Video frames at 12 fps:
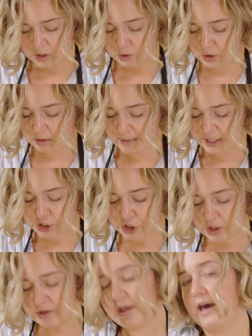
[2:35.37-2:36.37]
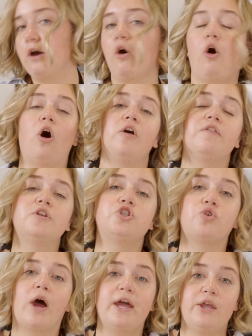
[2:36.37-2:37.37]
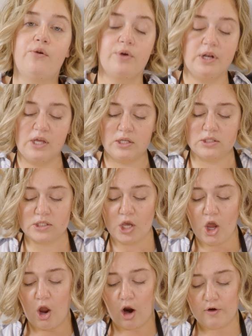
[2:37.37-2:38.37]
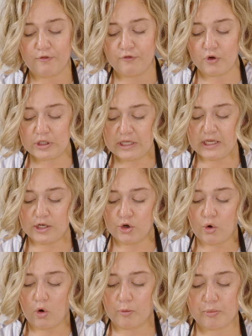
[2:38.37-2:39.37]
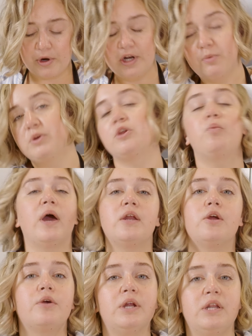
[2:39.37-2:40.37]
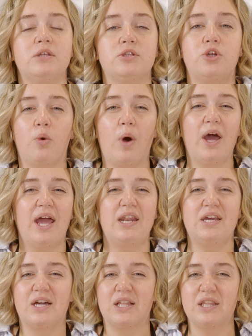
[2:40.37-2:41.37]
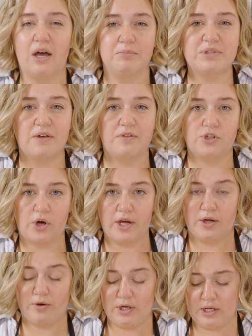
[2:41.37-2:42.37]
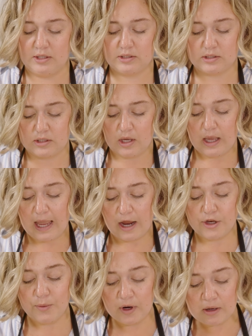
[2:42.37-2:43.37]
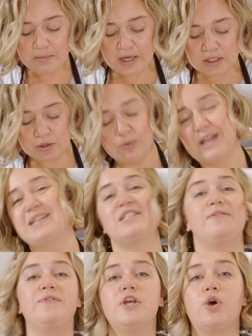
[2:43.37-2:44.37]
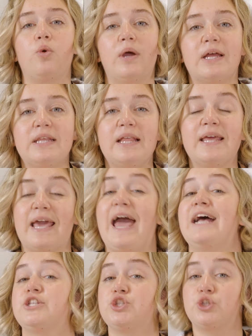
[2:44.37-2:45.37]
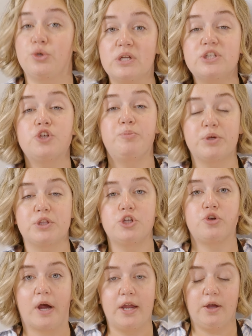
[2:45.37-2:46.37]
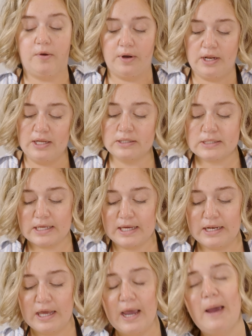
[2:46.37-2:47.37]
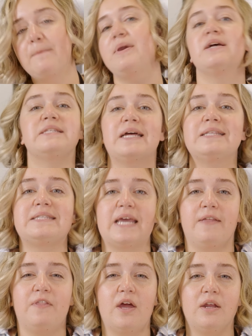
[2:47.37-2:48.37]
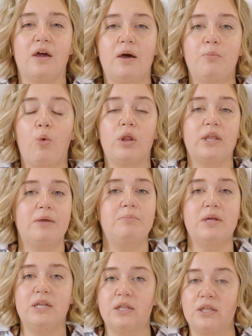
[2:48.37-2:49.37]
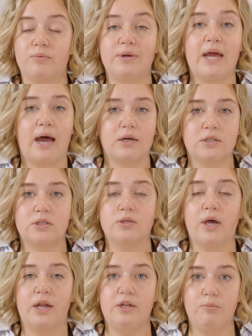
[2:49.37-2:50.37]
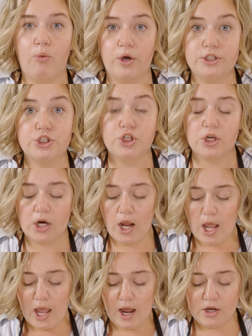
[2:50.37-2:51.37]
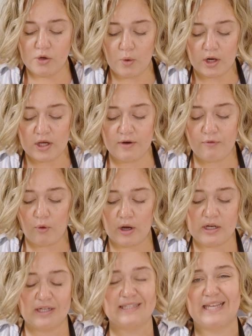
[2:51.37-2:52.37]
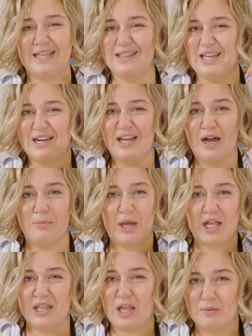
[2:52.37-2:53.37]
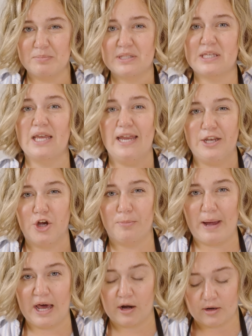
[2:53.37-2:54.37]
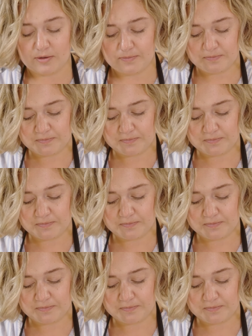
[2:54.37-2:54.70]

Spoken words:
You wanna make sure that all the dry ingredients are fully incorporated with the wet ingredients. You don't want any clumps of the dry ingredients. And you wanna mix relatively quickly, like as soon as you put the dry ingredients in, because that xanthan gum will immediately react to any moisture, and you wanna avoid xanthan gum clumps in your batter.